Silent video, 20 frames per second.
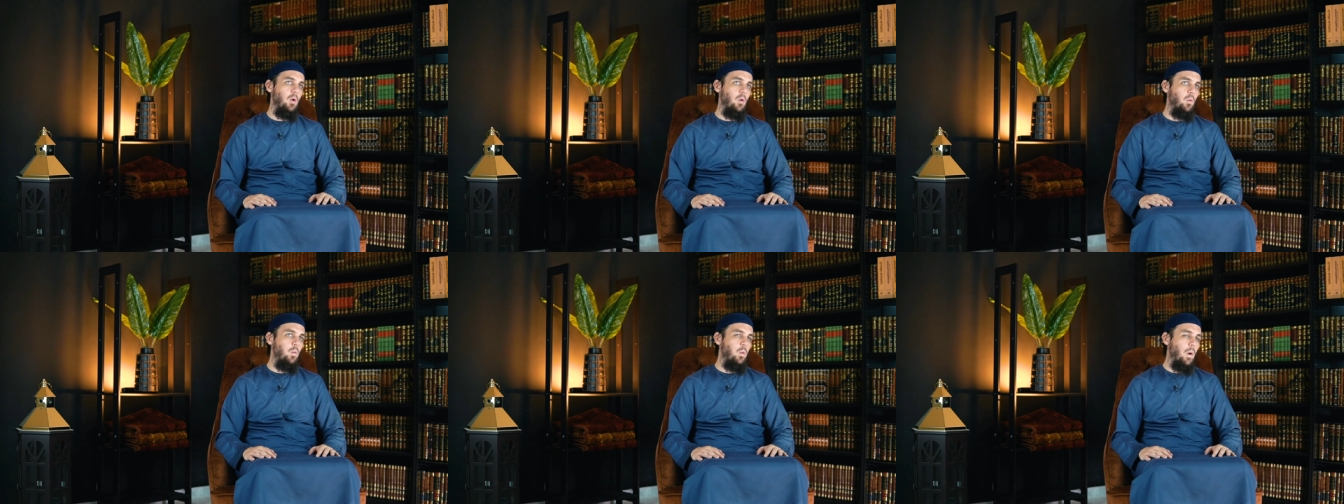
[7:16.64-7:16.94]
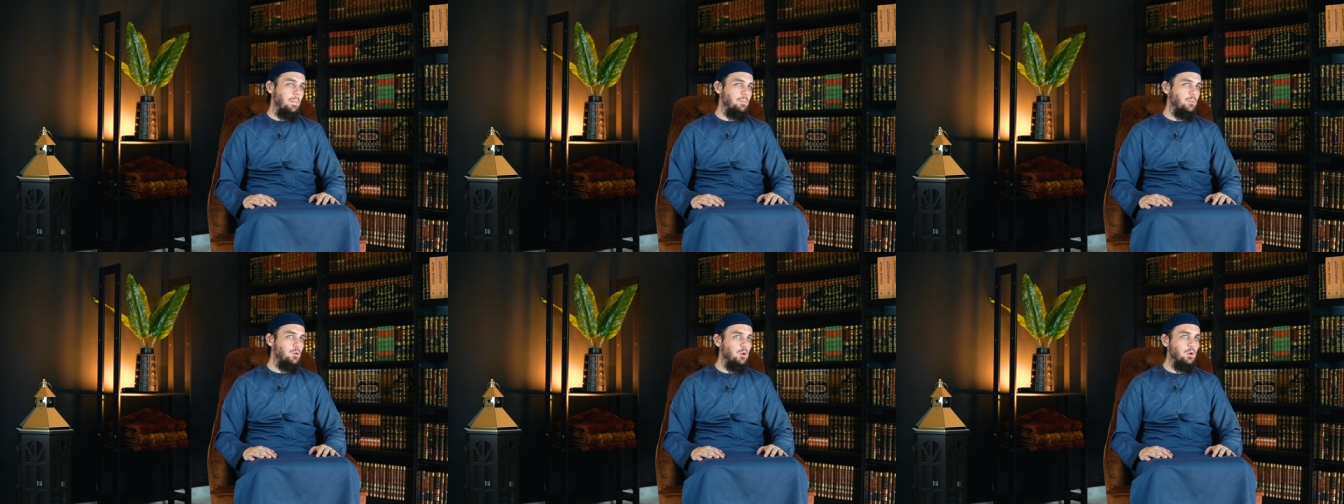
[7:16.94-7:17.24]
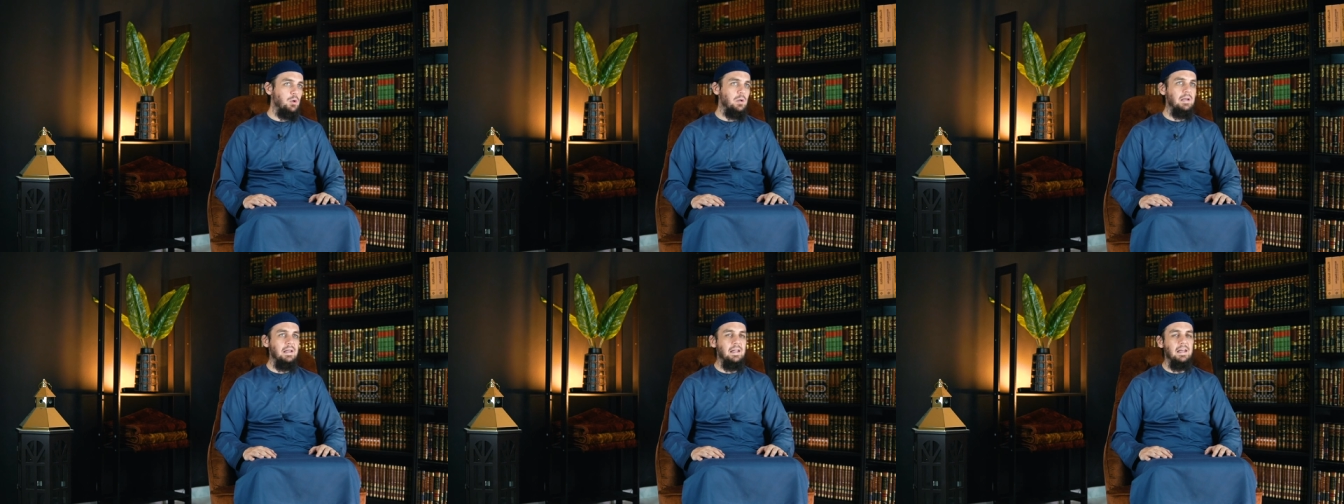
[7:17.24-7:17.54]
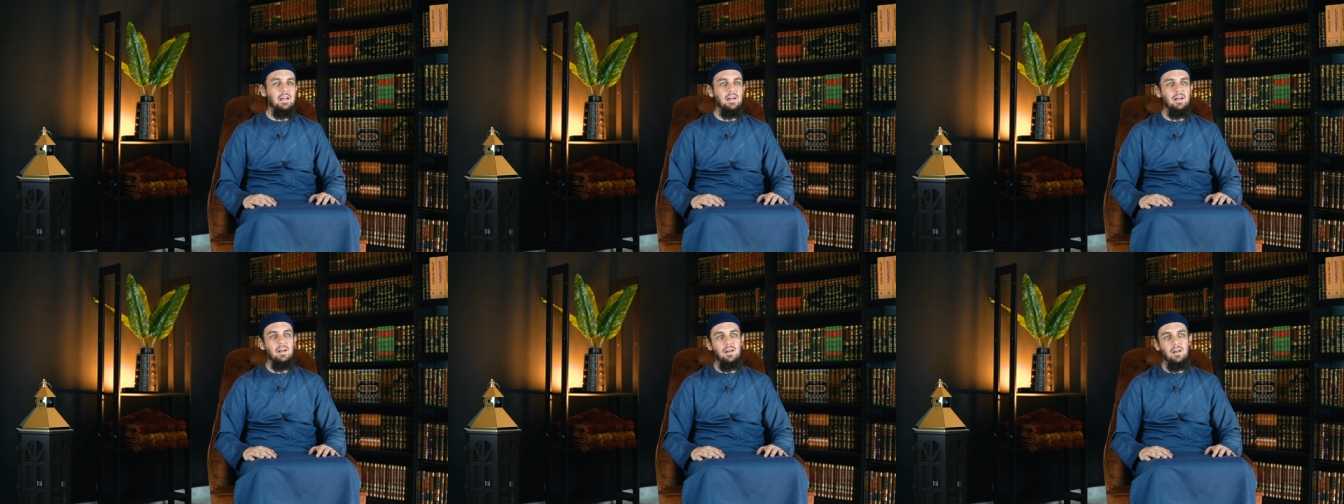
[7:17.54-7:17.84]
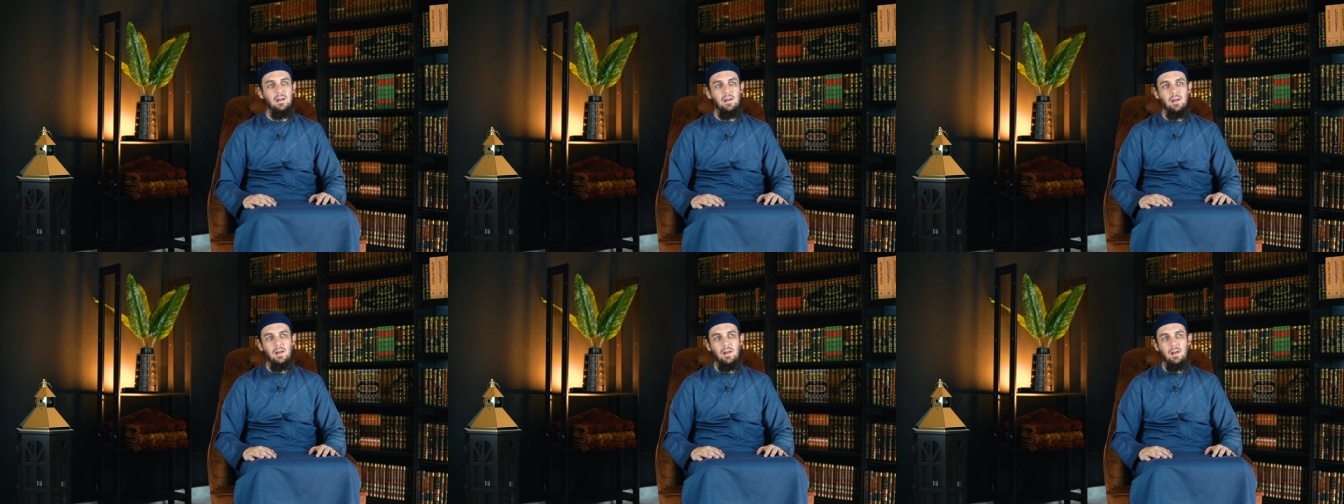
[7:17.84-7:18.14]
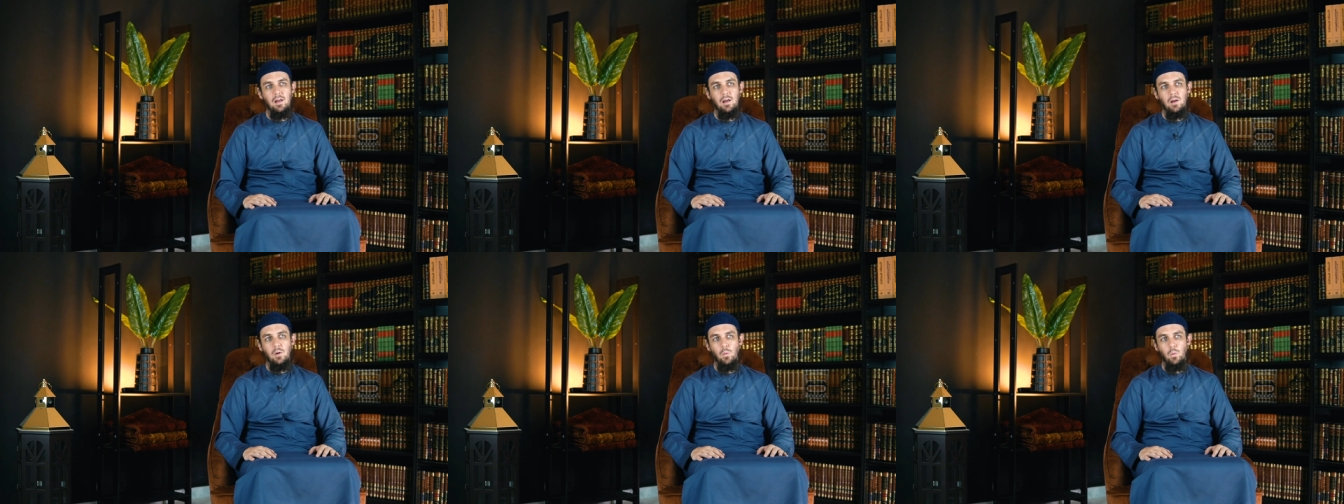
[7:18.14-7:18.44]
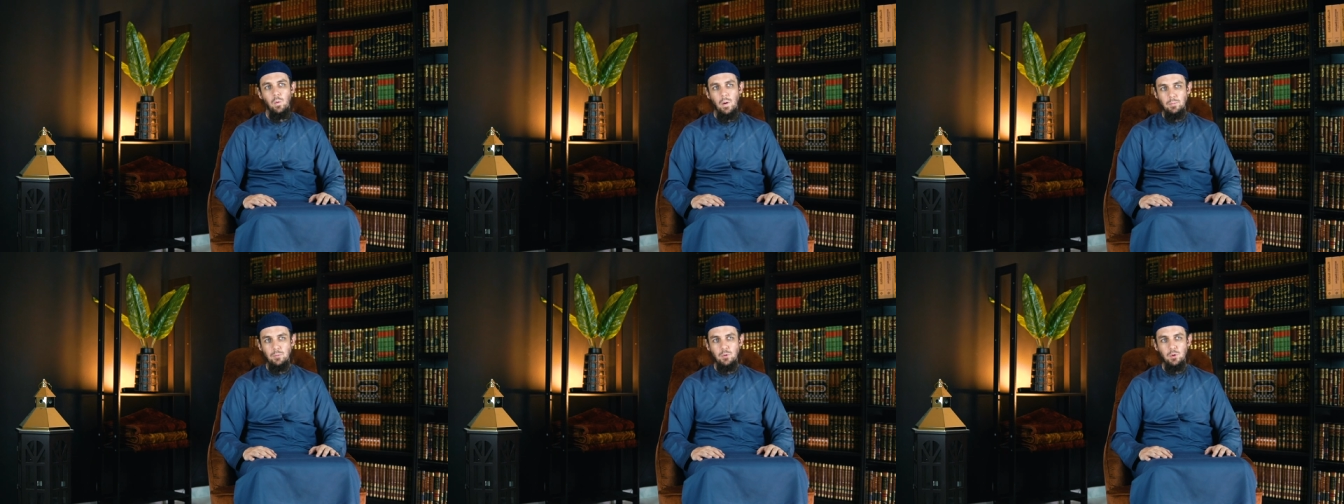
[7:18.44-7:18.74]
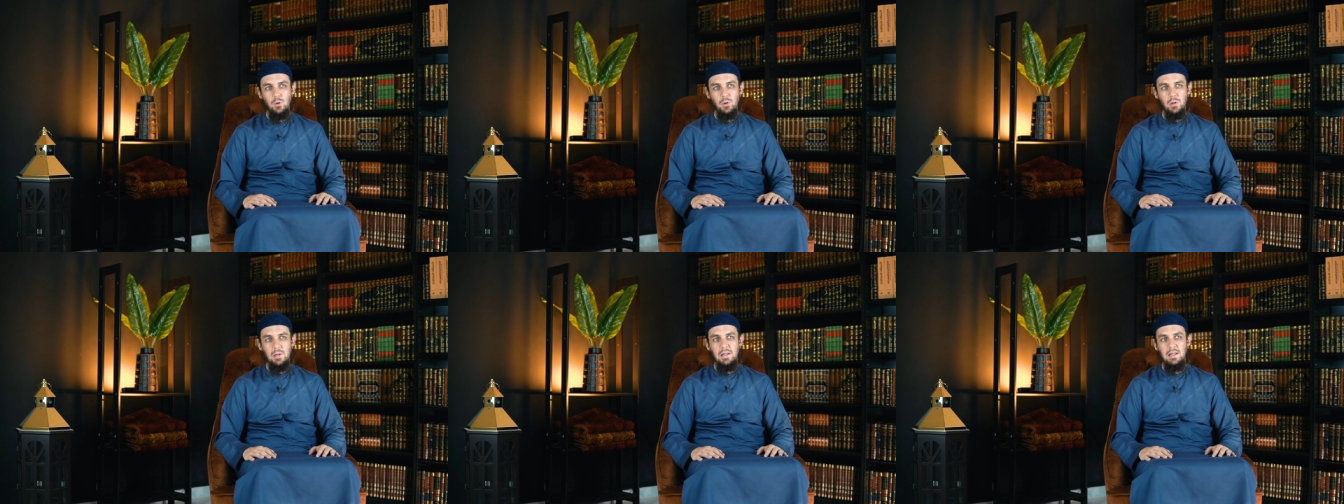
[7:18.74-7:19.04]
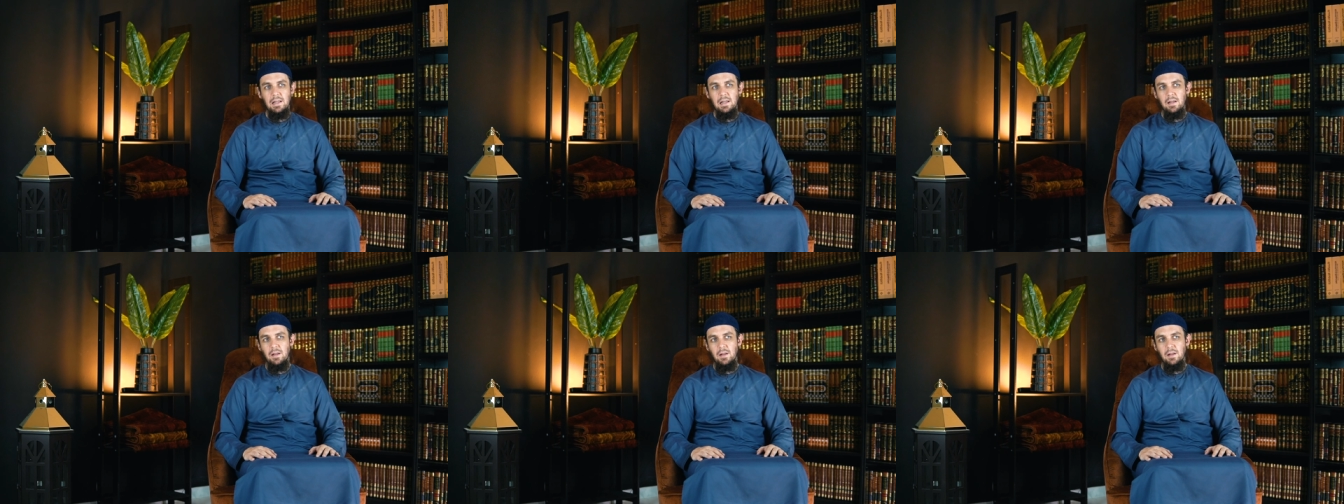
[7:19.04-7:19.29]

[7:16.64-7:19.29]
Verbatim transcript: Wamkurli, wamkurli,